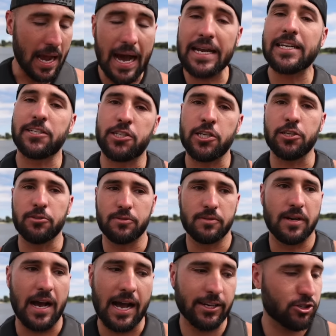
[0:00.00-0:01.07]
I did too.
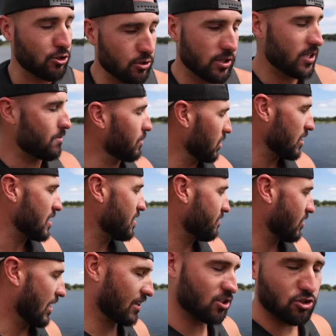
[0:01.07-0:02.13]
I truly believe
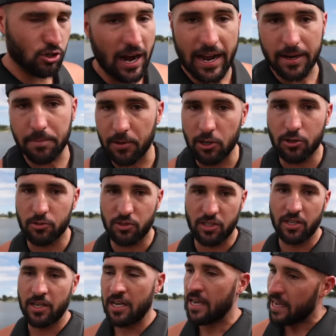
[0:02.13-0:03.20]
that the drag boats
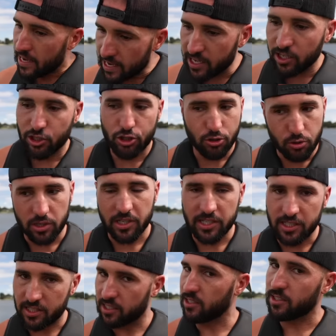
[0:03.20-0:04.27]
in a short
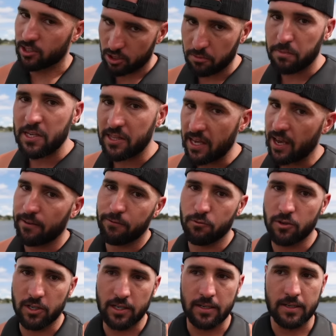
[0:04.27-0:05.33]
distance could beat the
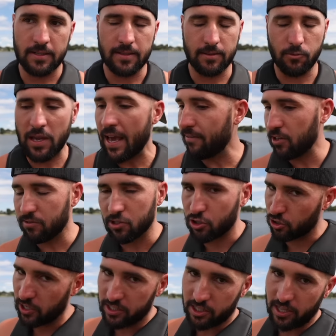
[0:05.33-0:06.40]
F1. We haven't even
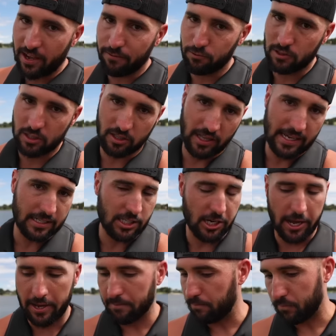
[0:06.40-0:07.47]
stretched the F1's legs
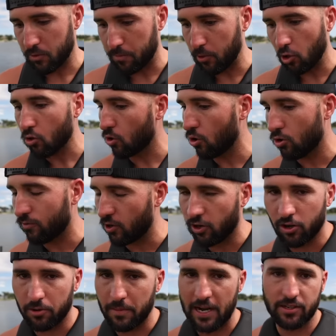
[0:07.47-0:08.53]
yet. The boat will go over
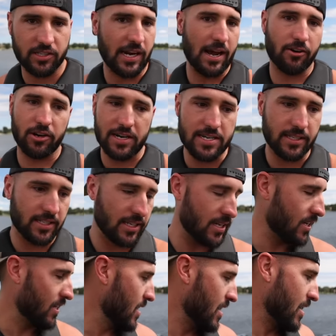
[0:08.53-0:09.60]
100 miles an hour easy.